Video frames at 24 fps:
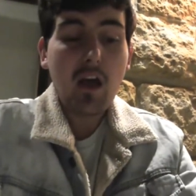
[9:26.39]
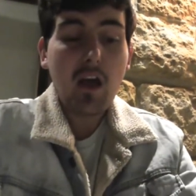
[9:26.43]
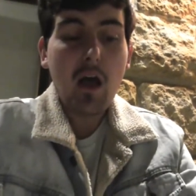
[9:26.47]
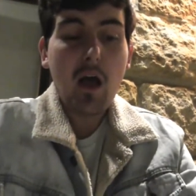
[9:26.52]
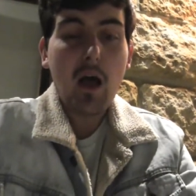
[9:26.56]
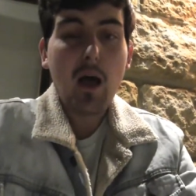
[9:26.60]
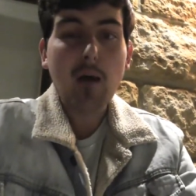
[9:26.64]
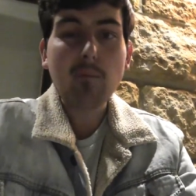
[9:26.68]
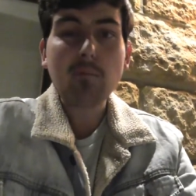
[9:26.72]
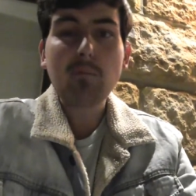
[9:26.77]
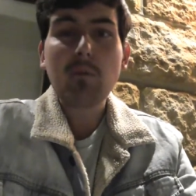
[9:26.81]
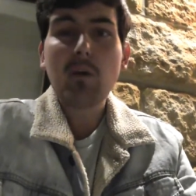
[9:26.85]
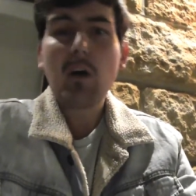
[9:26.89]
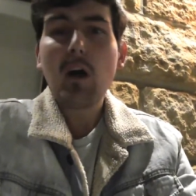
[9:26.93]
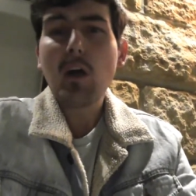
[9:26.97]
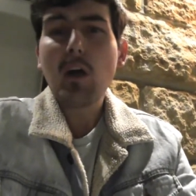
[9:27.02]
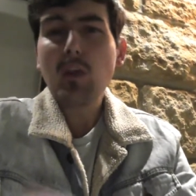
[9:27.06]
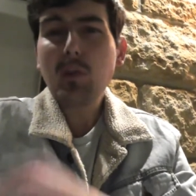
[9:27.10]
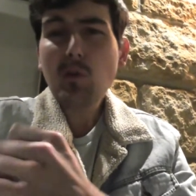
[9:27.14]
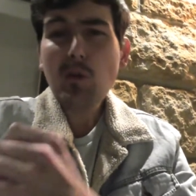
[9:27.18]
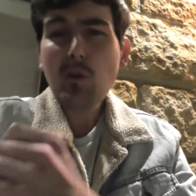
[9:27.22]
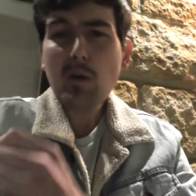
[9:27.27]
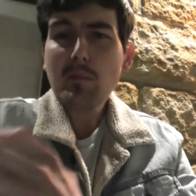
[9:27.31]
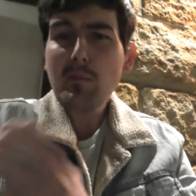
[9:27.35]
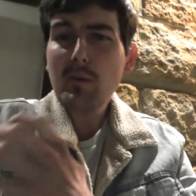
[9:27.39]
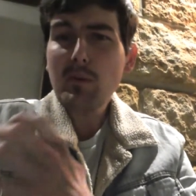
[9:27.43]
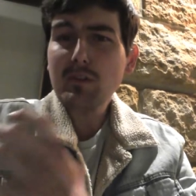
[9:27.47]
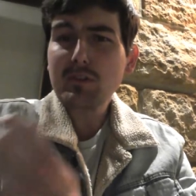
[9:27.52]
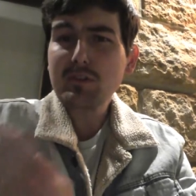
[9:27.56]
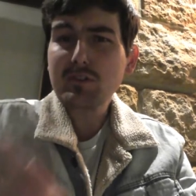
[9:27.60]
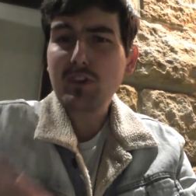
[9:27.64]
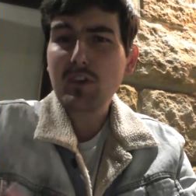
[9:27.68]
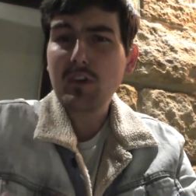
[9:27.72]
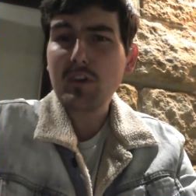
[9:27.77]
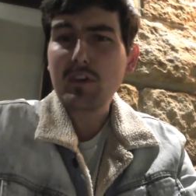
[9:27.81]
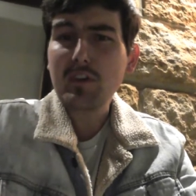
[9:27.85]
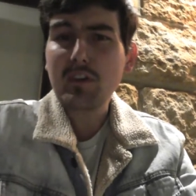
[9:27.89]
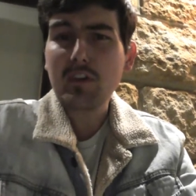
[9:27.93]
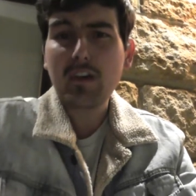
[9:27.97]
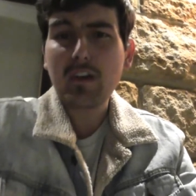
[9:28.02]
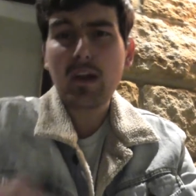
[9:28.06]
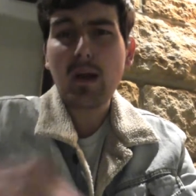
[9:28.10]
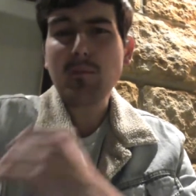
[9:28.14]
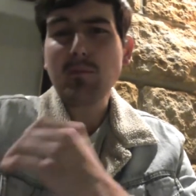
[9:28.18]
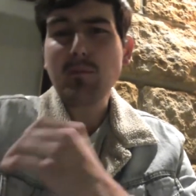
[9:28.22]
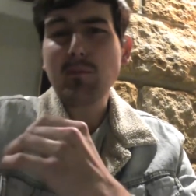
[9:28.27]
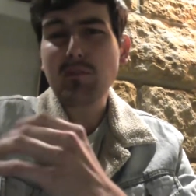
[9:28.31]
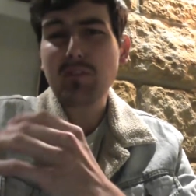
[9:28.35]
I thought I might show you a
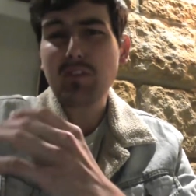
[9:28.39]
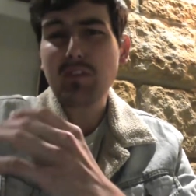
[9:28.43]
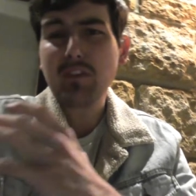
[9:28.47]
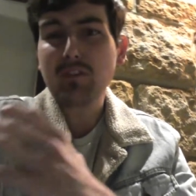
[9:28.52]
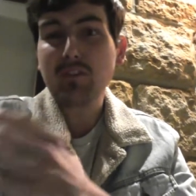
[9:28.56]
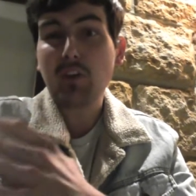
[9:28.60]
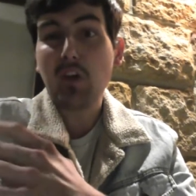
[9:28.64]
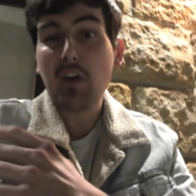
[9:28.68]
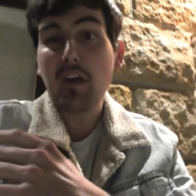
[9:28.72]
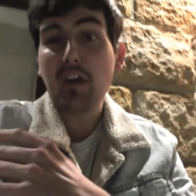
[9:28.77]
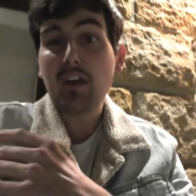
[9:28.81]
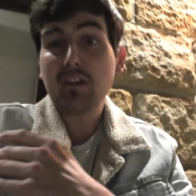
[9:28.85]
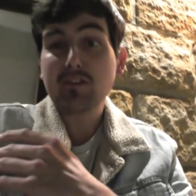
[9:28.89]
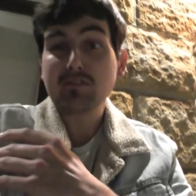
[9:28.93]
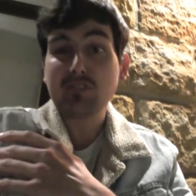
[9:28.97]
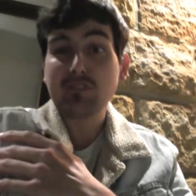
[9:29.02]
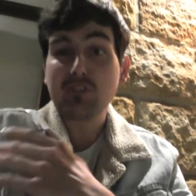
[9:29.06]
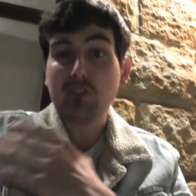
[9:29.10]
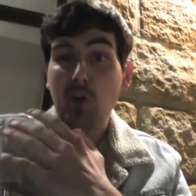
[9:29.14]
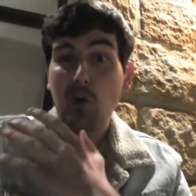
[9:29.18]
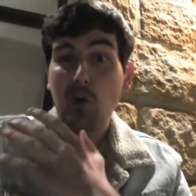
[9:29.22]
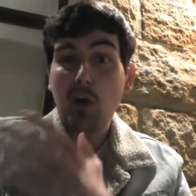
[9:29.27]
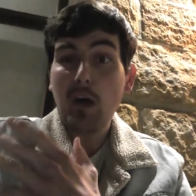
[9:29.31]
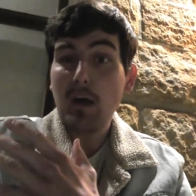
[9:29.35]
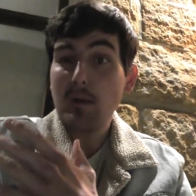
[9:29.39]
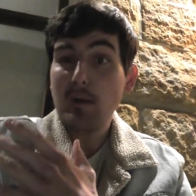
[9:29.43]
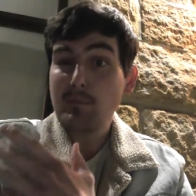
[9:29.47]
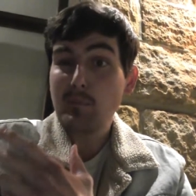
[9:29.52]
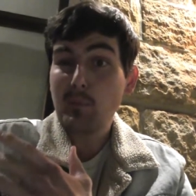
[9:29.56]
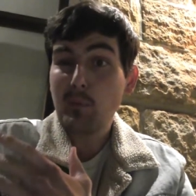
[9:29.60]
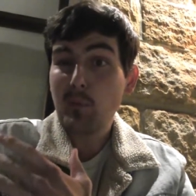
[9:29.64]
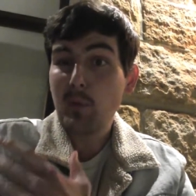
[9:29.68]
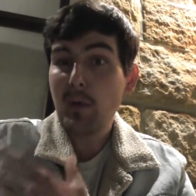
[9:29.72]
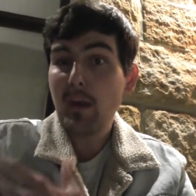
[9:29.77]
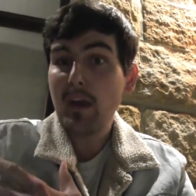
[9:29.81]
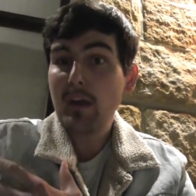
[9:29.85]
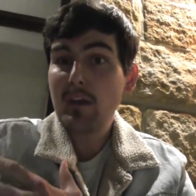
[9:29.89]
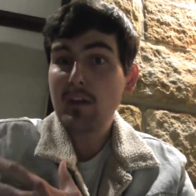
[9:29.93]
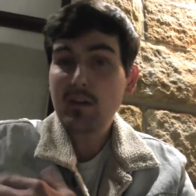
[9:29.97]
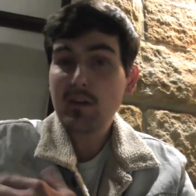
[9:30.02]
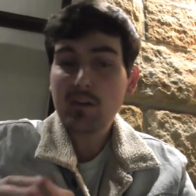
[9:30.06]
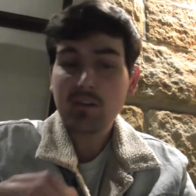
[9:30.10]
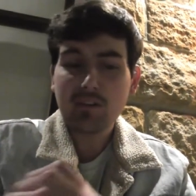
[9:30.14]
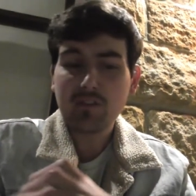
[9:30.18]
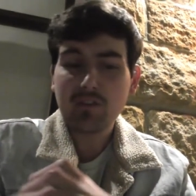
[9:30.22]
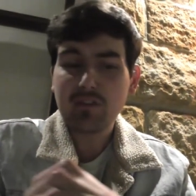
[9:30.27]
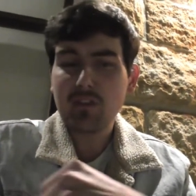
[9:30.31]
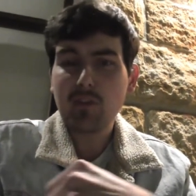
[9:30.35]
couple of things I actually got at Miranda,
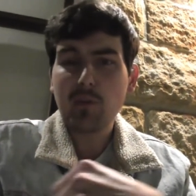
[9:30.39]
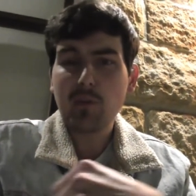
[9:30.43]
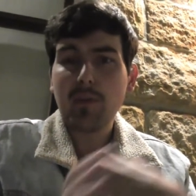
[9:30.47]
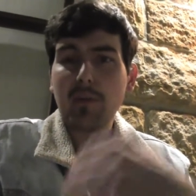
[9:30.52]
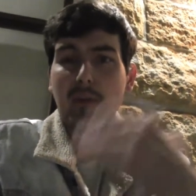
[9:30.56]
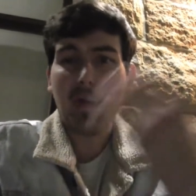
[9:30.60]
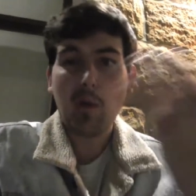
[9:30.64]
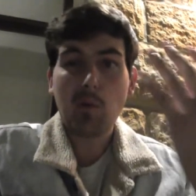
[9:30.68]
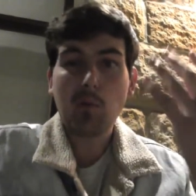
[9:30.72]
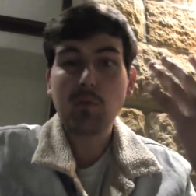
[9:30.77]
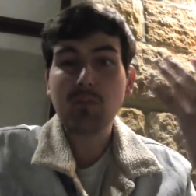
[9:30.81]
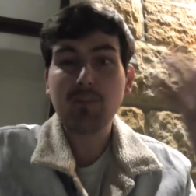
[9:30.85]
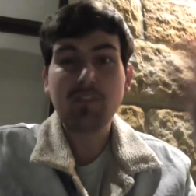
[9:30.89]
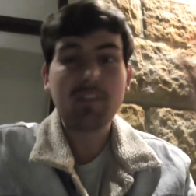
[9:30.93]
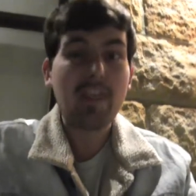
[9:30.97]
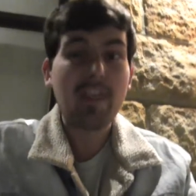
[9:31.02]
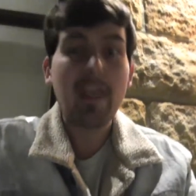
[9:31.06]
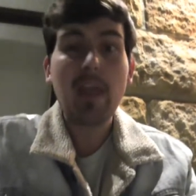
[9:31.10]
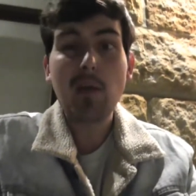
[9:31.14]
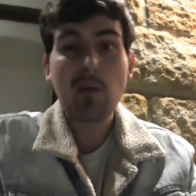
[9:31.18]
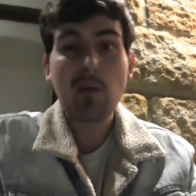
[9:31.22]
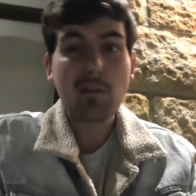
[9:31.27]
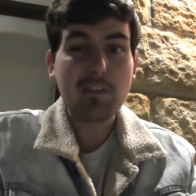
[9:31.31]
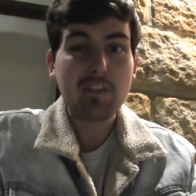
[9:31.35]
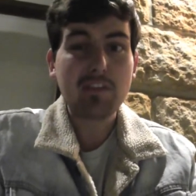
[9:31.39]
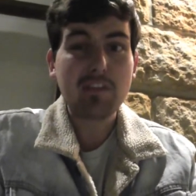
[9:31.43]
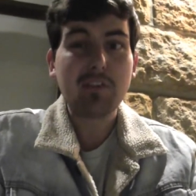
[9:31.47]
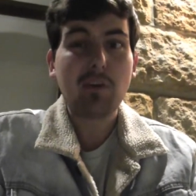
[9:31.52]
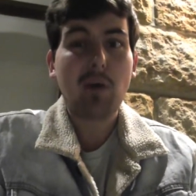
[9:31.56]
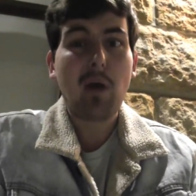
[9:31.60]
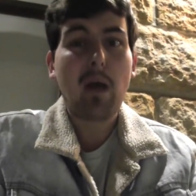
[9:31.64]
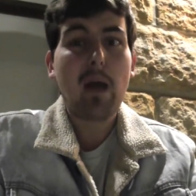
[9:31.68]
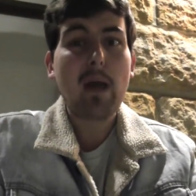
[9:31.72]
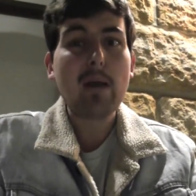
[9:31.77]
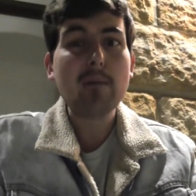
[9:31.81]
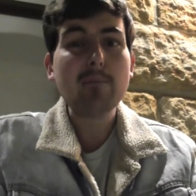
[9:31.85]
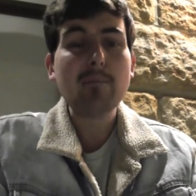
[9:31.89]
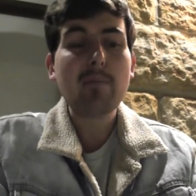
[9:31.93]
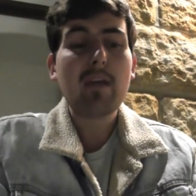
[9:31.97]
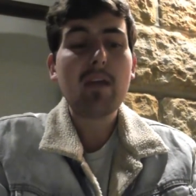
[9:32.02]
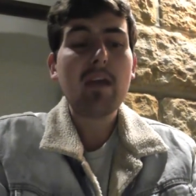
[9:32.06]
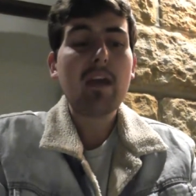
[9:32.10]
considering I was there at the time.